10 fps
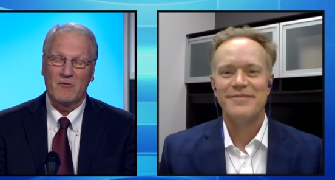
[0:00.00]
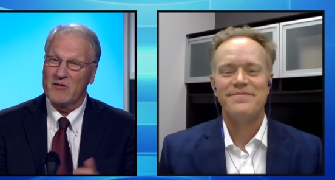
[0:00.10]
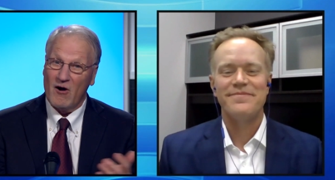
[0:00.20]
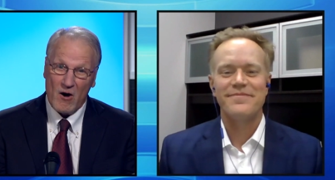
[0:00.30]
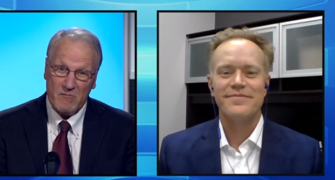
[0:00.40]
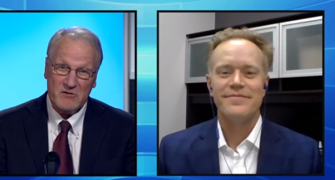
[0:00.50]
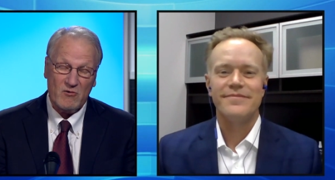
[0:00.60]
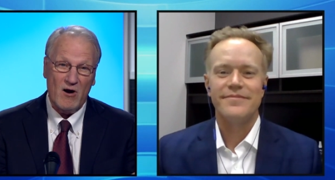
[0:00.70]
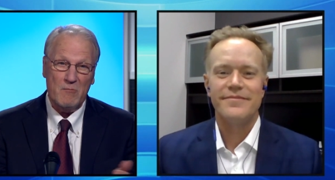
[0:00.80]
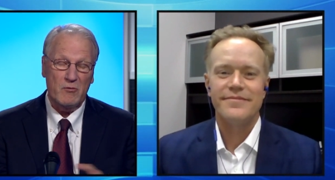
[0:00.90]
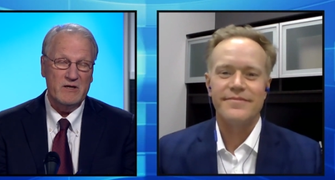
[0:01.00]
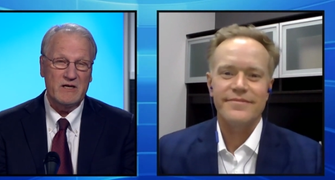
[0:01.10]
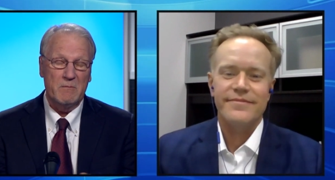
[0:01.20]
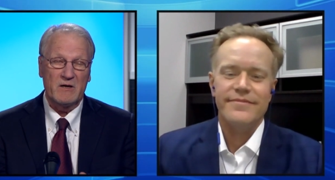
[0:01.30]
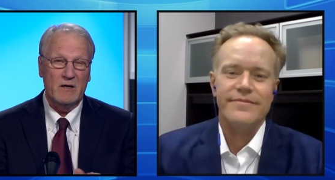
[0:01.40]
Speaker 1: for the Harvest Grand Prix
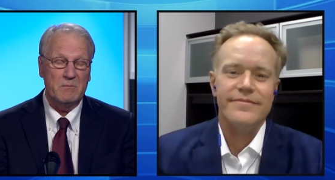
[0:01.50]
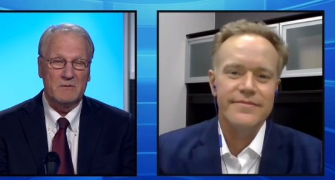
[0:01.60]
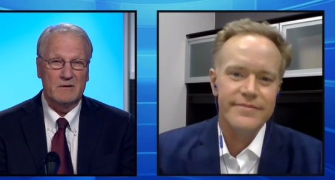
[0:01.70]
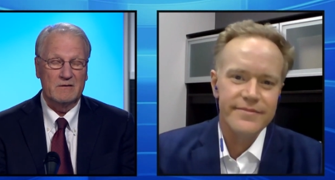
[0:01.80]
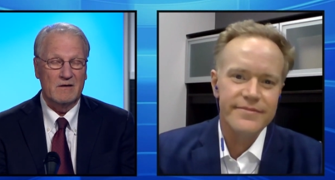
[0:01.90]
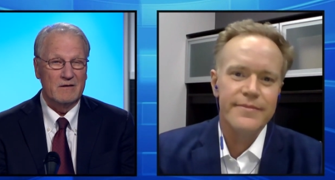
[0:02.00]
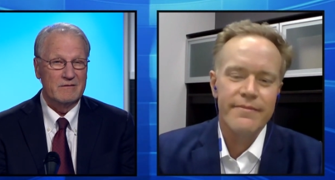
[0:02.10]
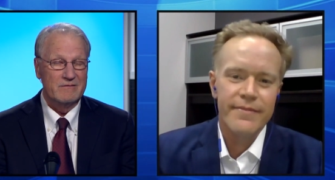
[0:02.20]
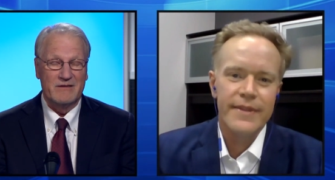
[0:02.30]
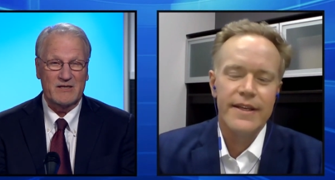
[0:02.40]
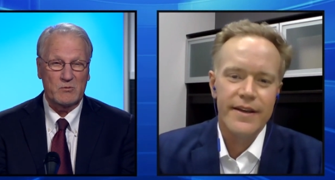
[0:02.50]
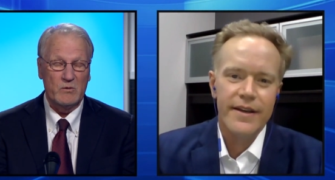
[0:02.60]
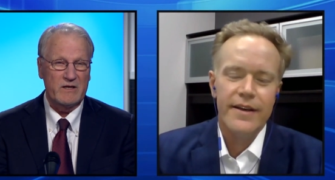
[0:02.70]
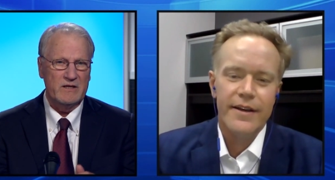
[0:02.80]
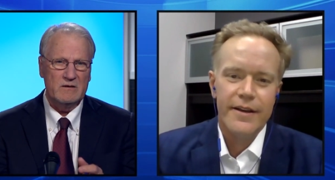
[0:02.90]
coming up uh, next
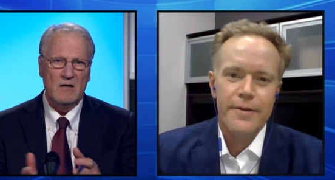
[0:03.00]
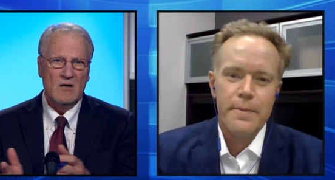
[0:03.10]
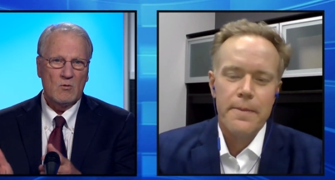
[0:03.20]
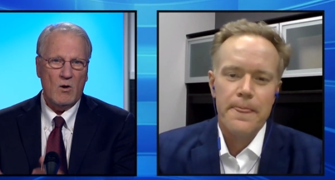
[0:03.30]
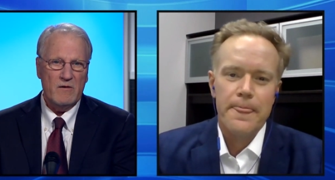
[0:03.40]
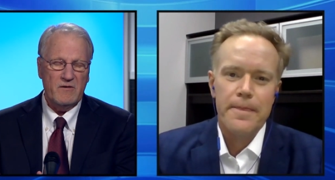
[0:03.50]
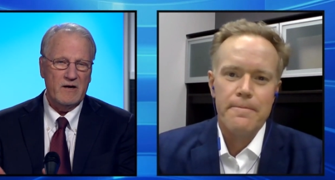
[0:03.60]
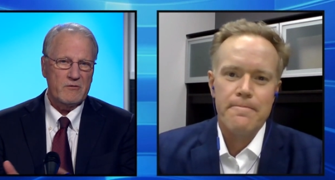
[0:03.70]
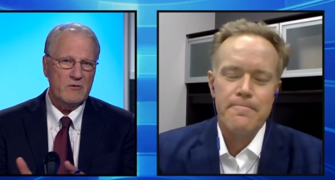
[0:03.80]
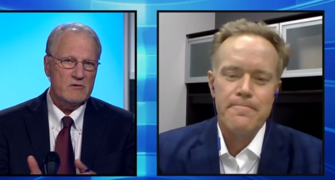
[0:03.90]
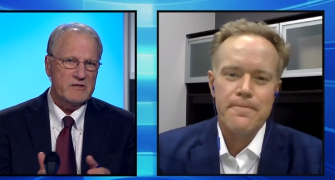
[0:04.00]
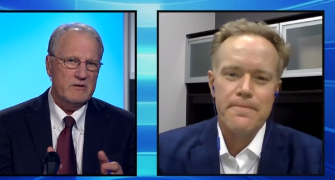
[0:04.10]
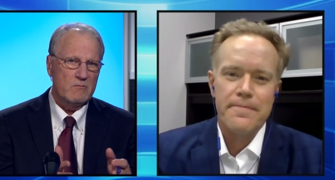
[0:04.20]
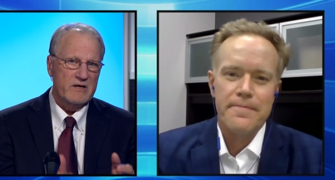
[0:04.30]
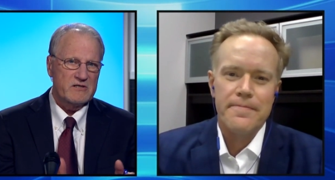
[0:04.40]
weekend, qualifying
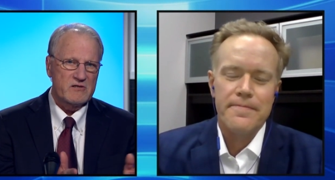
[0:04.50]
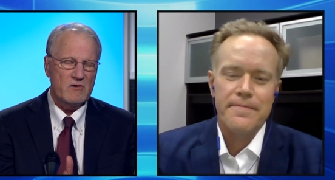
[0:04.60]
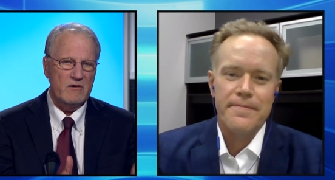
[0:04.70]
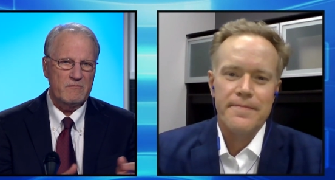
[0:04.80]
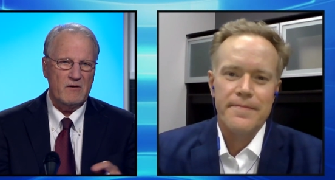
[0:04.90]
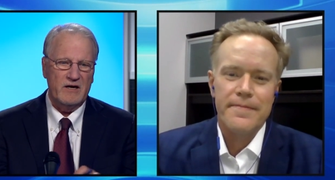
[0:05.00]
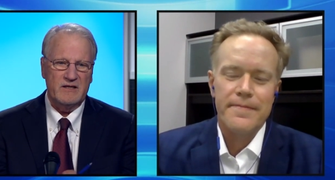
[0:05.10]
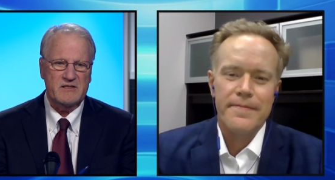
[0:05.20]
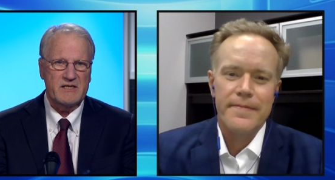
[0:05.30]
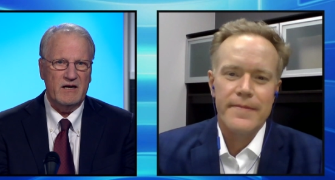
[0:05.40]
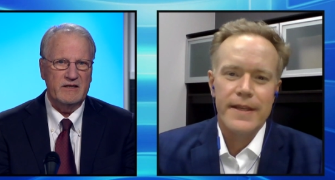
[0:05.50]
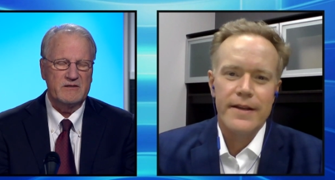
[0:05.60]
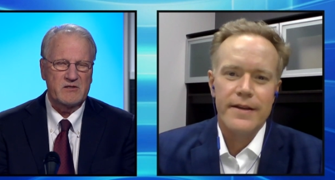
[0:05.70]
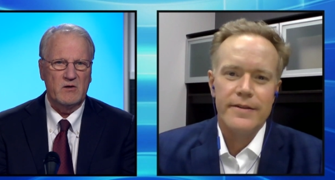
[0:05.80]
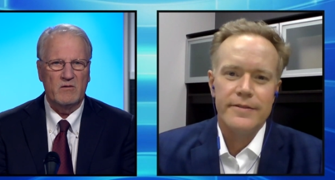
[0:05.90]
Thursday, races on Friday and Saturday,
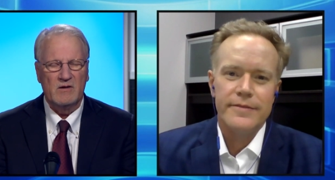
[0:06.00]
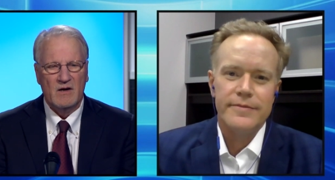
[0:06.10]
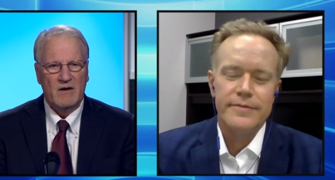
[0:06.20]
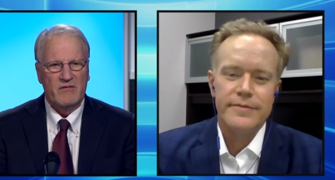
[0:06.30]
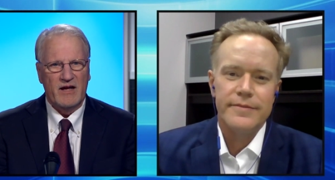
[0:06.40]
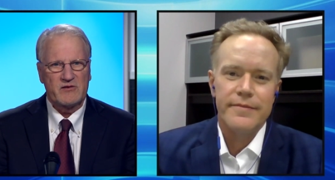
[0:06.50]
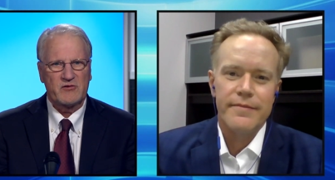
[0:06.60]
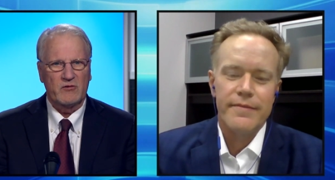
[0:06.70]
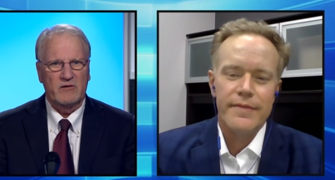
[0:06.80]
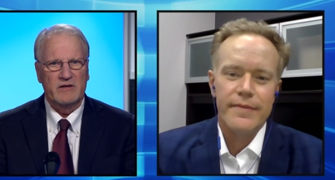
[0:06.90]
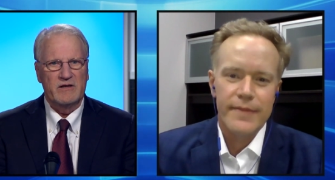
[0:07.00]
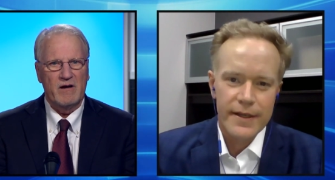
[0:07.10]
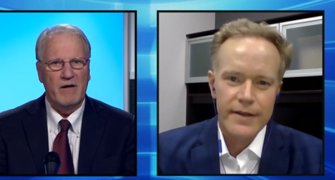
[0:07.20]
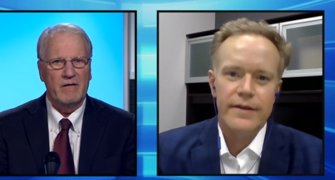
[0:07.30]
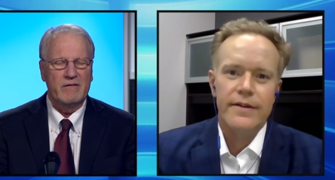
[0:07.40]
and so that's
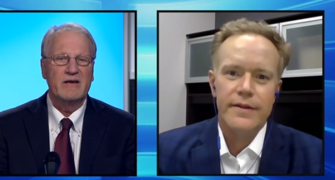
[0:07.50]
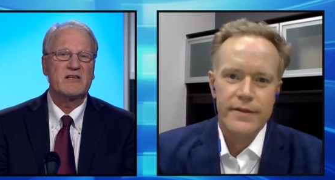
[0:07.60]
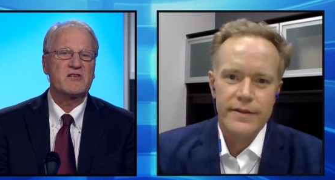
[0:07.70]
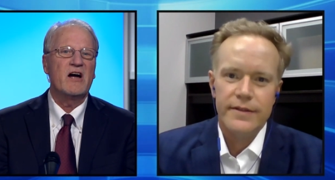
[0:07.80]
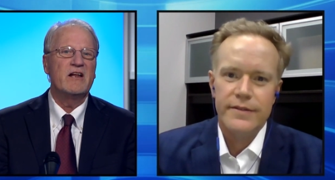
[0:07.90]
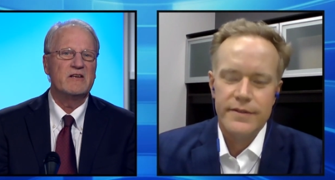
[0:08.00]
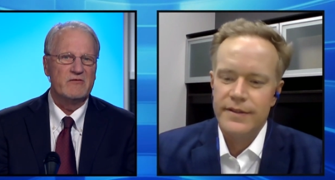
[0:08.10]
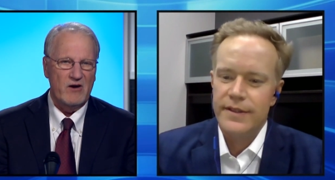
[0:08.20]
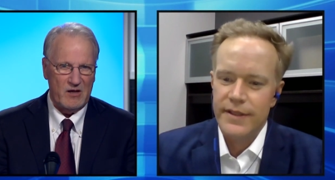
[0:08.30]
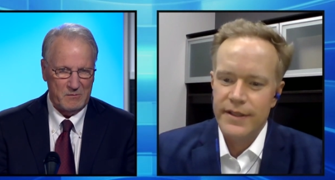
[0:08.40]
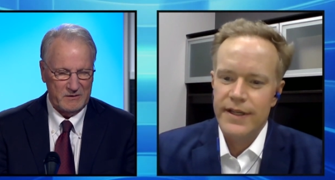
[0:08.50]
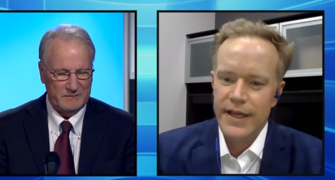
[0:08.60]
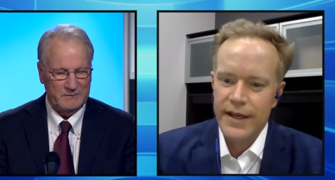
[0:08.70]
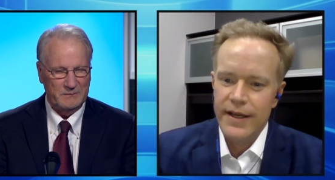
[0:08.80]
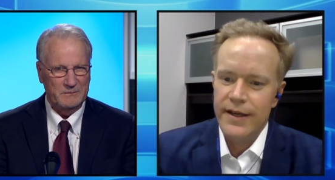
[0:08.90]
certainly uh, an exciting
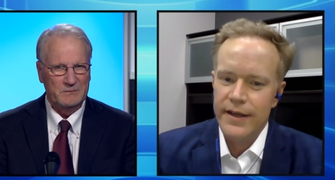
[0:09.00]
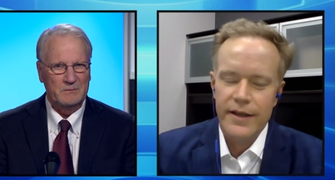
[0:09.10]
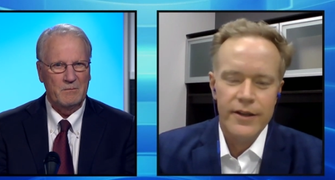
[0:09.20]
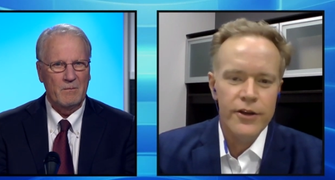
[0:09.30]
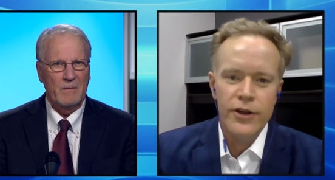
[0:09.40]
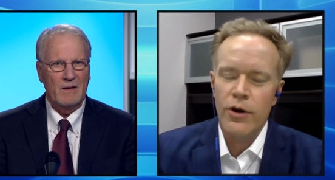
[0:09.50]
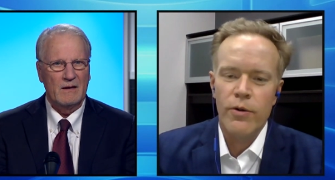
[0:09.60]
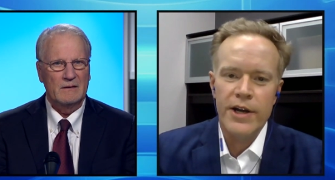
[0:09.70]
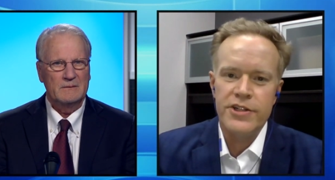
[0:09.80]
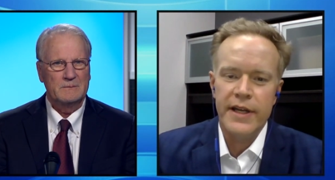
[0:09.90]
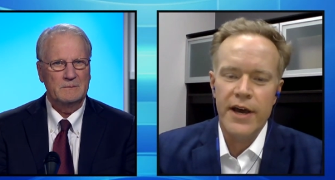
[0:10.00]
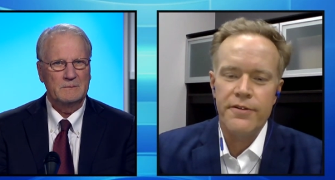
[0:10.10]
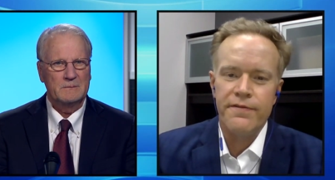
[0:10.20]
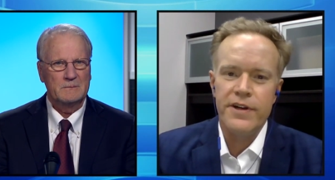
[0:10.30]
development.
Speaker 2: No question. Health